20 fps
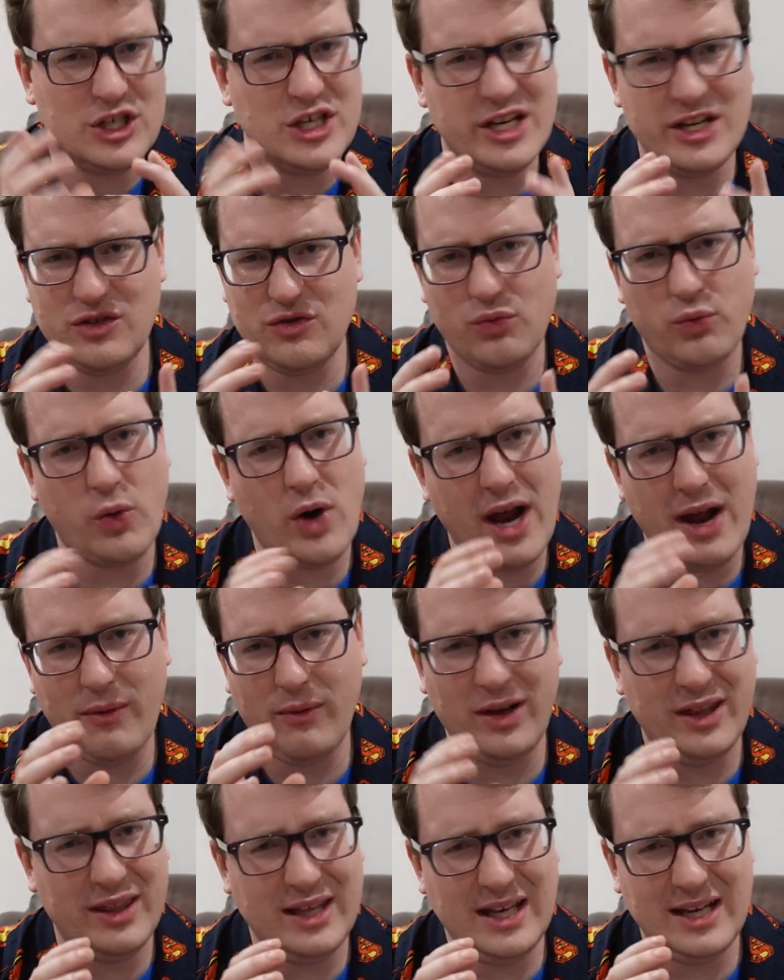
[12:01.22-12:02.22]
just right
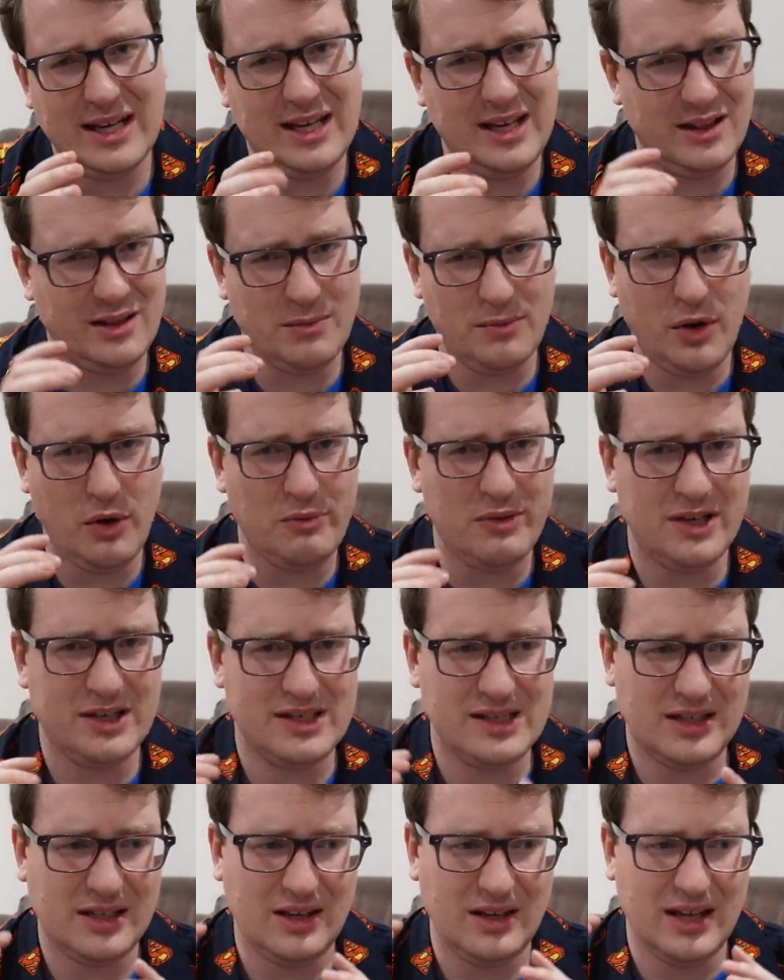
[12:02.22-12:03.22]
when they need the
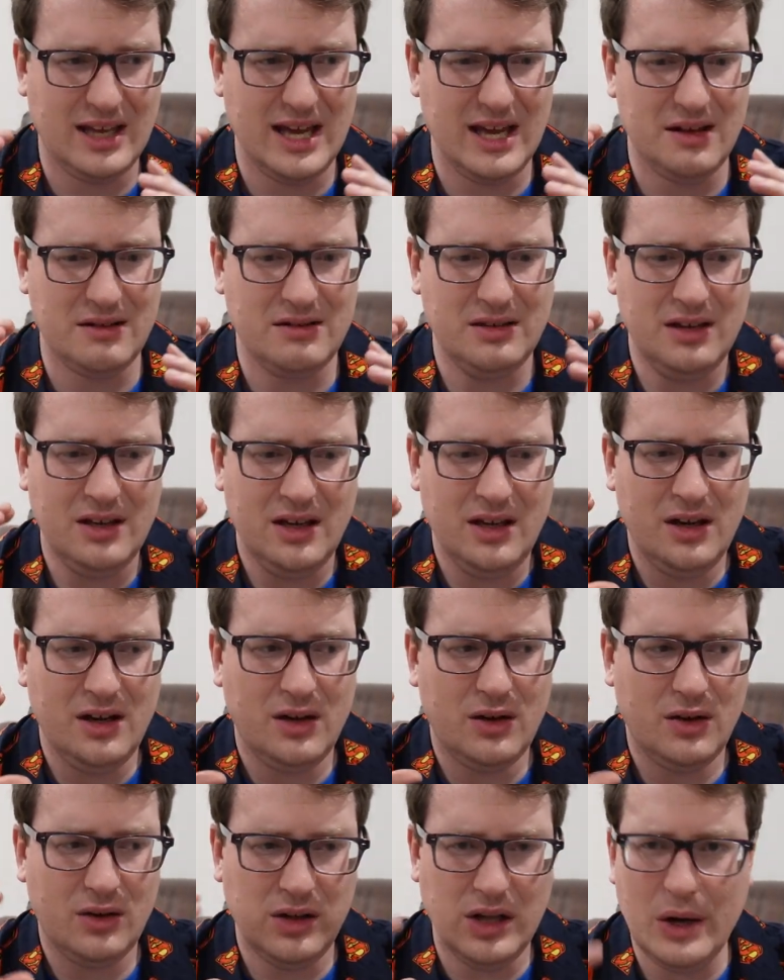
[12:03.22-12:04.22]
moments to get
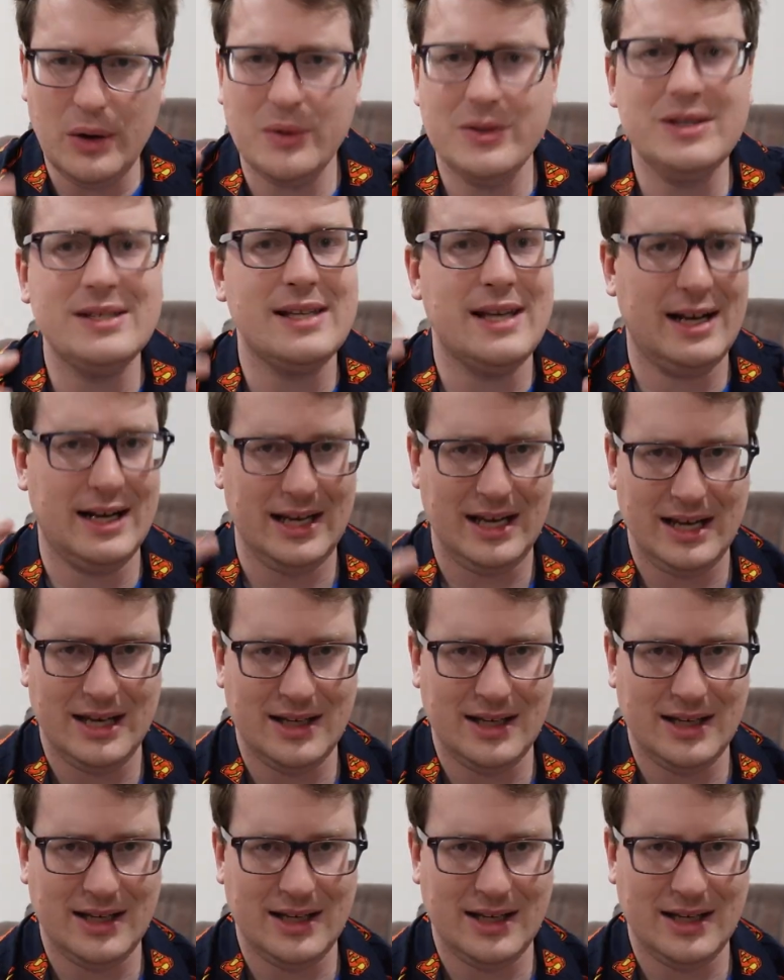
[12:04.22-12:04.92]
close and